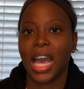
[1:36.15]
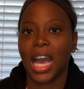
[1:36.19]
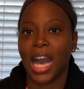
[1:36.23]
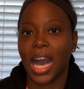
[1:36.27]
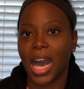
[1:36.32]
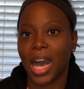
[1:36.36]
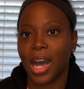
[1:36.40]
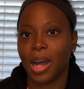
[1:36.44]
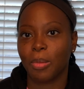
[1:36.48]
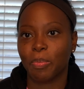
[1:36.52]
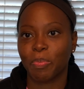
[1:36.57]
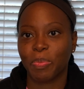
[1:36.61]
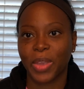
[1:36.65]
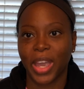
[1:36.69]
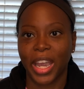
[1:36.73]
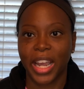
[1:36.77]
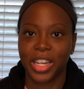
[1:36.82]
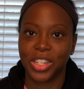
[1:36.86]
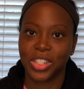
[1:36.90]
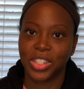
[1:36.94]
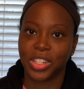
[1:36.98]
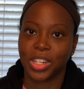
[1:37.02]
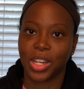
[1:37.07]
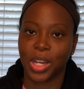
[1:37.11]
I
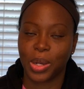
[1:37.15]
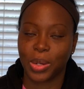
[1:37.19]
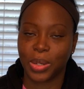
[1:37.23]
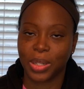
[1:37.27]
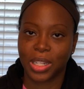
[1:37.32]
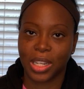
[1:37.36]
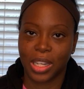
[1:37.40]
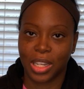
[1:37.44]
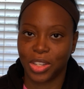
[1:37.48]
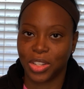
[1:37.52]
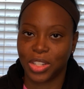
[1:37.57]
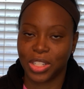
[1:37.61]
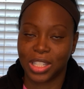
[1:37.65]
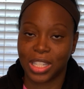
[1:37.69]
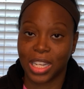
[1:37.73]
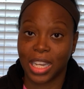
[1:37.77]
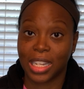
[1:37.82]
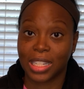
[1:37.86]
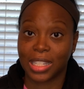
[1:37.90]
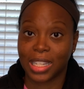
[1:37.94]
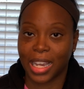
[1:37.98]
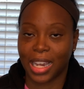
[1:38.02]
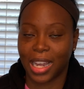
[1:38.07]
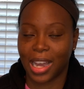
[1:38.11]
guess, you could say
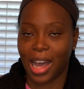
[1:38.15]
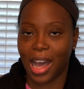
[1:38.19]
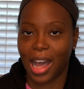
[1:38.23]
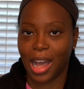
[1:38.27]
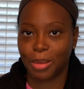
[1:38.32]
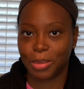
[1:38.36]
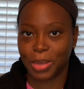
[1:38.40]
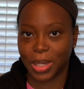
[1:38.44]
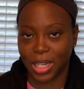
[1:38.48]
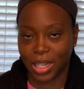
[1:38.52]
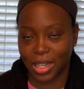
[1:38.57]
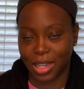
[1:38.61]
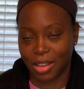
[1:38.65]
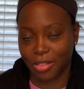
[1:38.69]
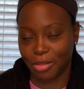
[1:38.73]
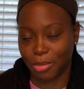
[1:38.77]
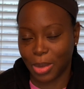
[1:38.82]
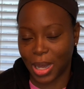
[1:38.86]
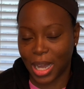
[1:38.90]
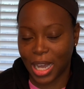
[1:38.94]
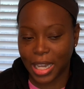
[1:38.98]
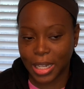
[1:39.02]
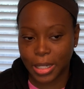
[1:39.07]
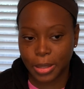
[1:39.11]
it's like a hobby of
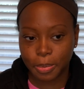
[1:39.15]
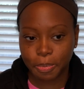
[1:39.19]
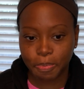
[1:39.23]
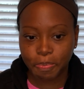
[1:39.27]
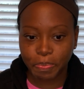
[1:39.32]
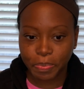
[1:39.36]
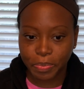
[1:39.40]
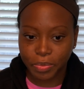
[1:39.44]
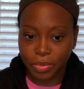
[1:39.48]
mine.